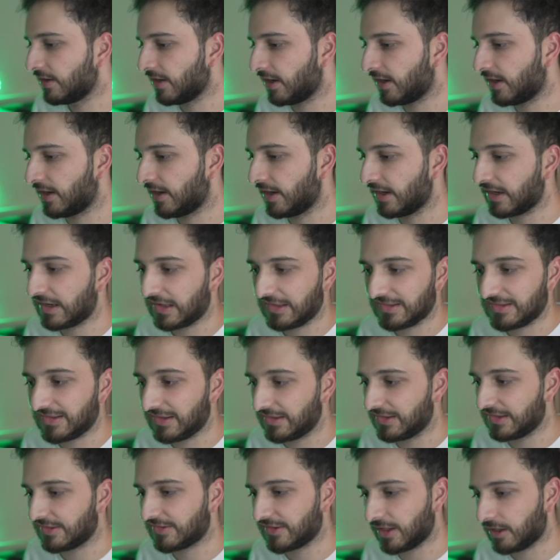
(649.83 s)
I can see
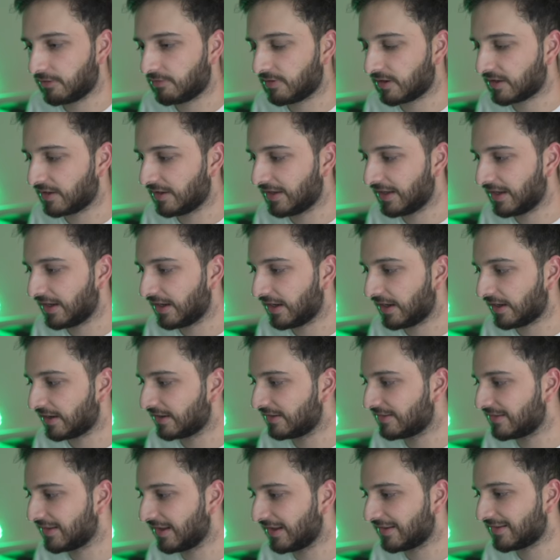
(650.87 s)
this directly here. I
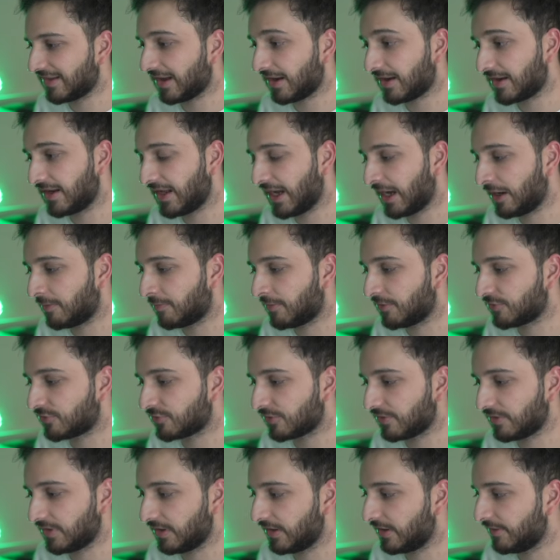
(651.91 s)
can see exactly how much
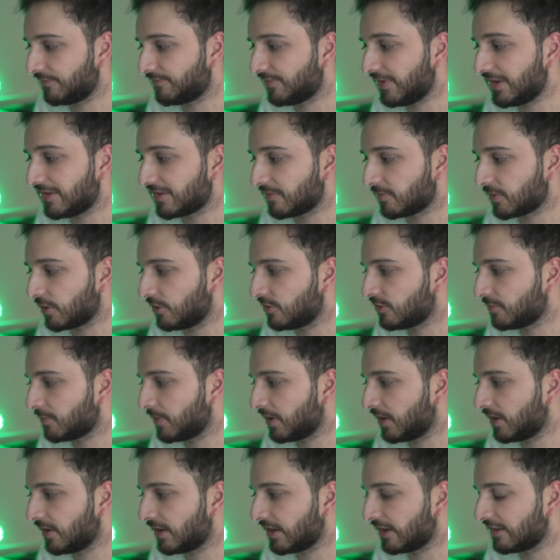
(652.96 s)
fees I'm going to
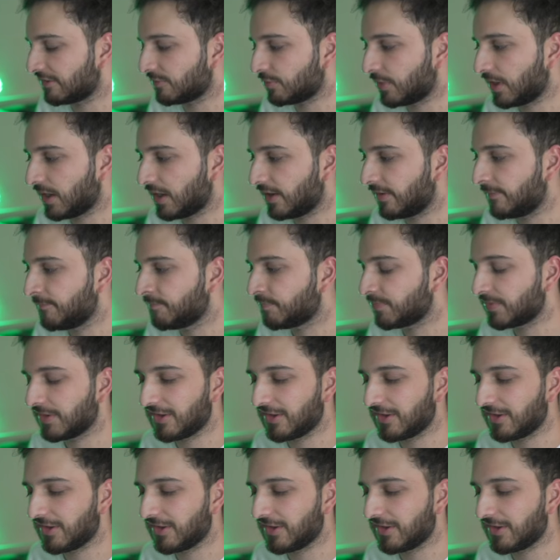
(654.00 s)
be earning as well.